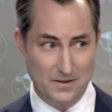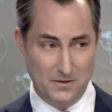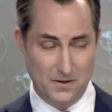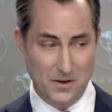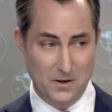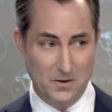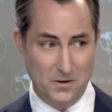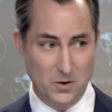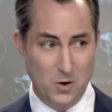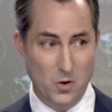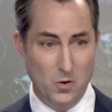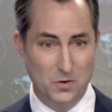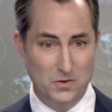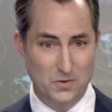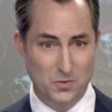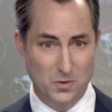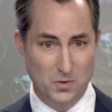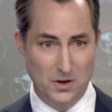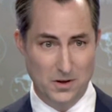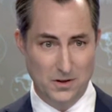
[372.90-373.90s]
Their
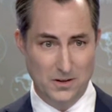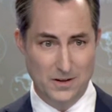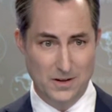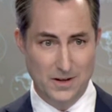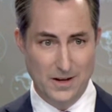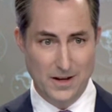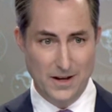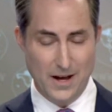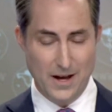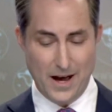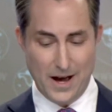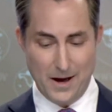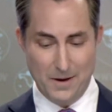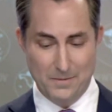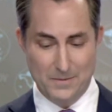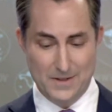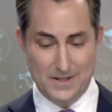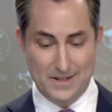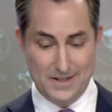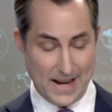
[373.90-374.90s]
goals were
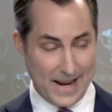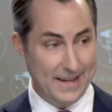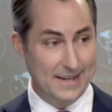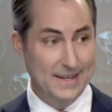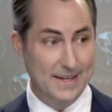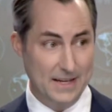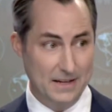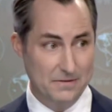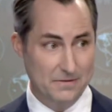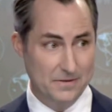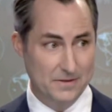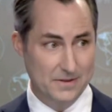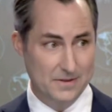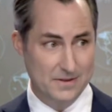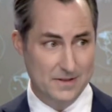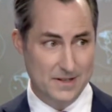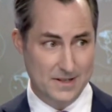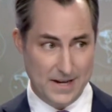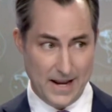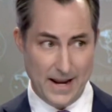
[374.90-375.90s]
to take Kyiv,
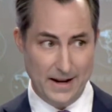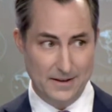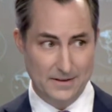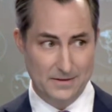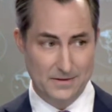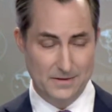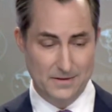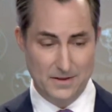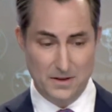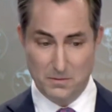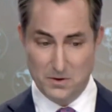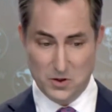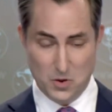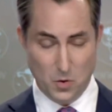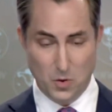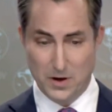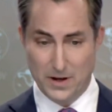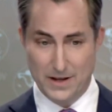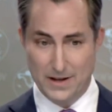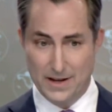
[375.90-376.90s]
to take the
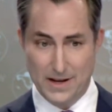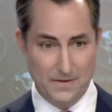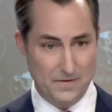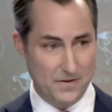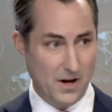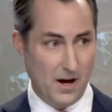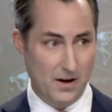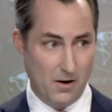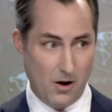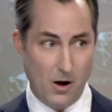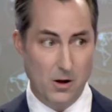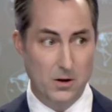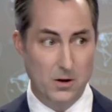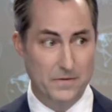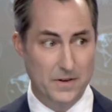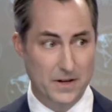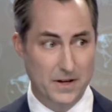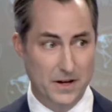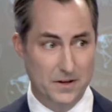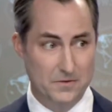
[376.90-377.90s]
majority, if not all of
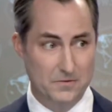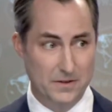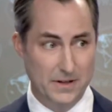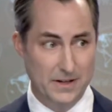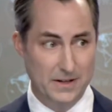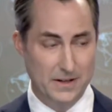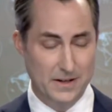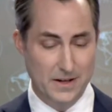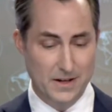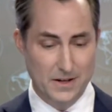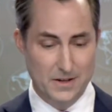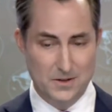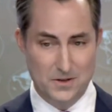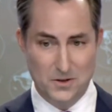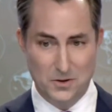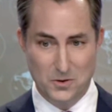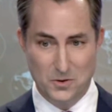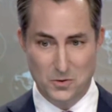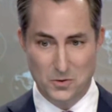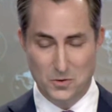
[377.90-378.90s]
the country,
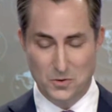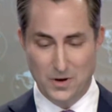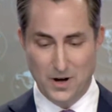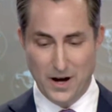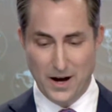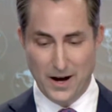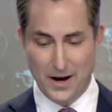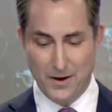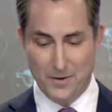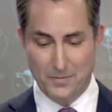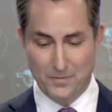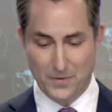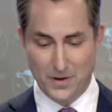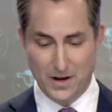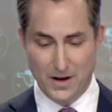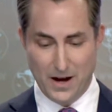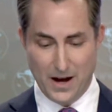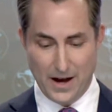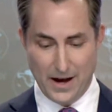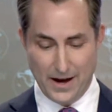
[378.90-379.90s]
to
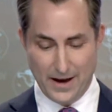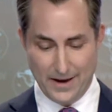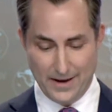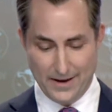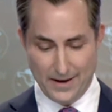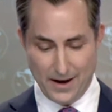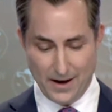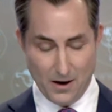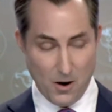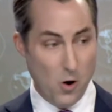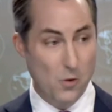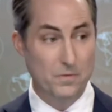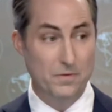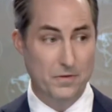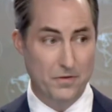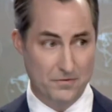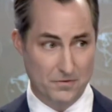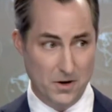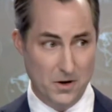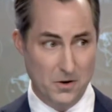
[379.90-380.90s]

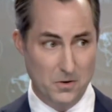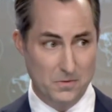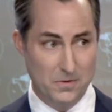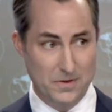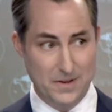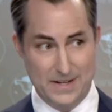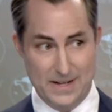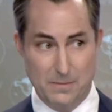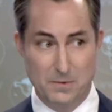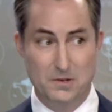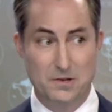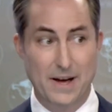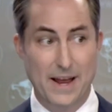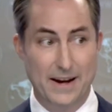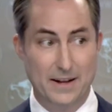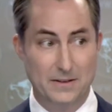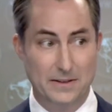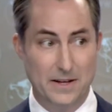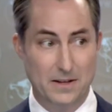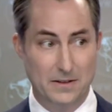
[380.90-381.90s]
overthrow the
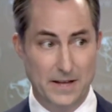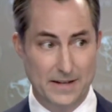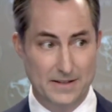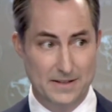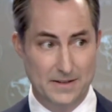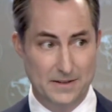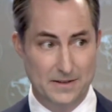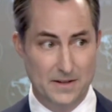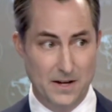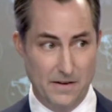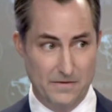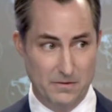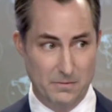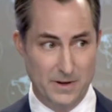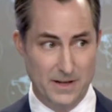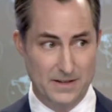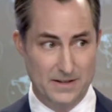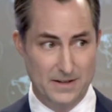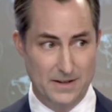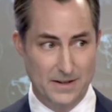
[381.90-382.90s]
democratically elected
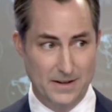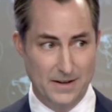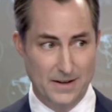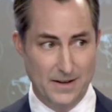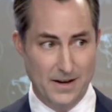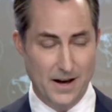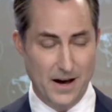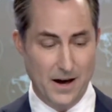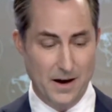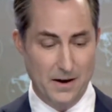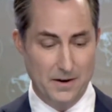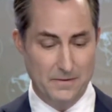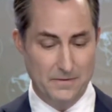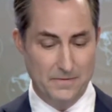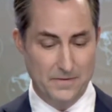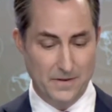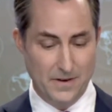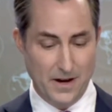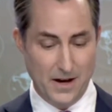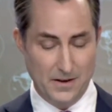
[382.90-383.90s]
government of
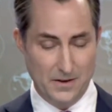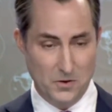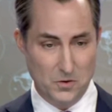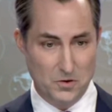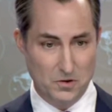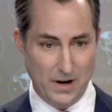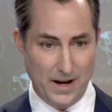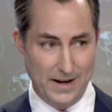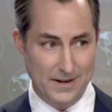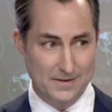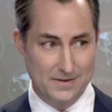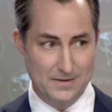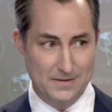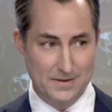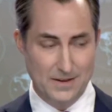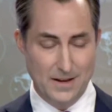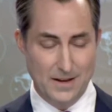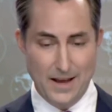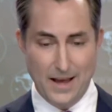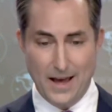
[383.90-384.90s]
Ukraine.
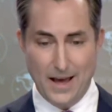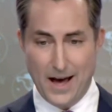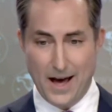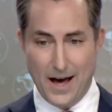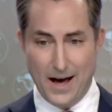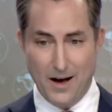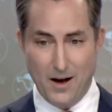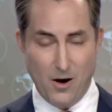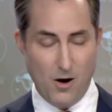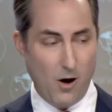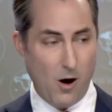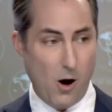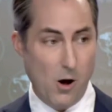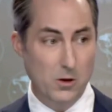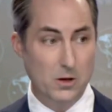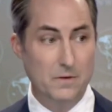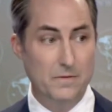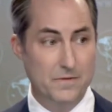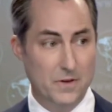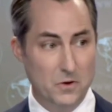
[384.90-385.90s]

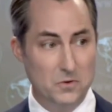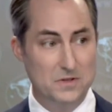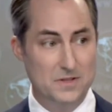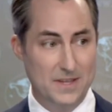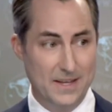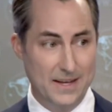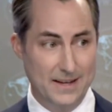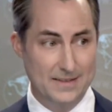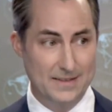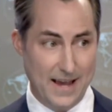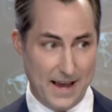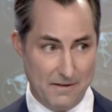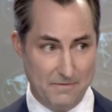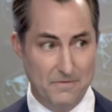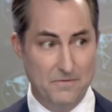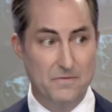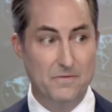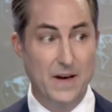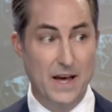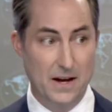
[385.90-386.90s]
All of those things have
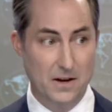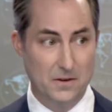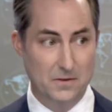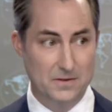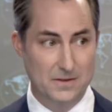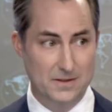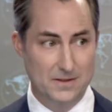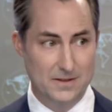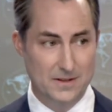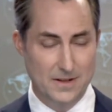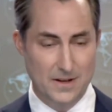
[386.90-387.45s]
failed.